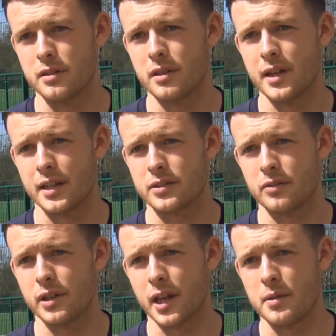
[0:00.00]
the next
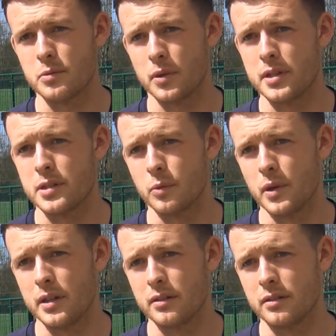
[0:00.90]
three games wanting to
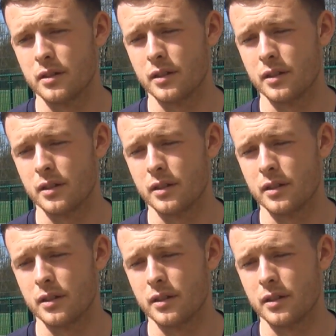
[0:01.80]
win and,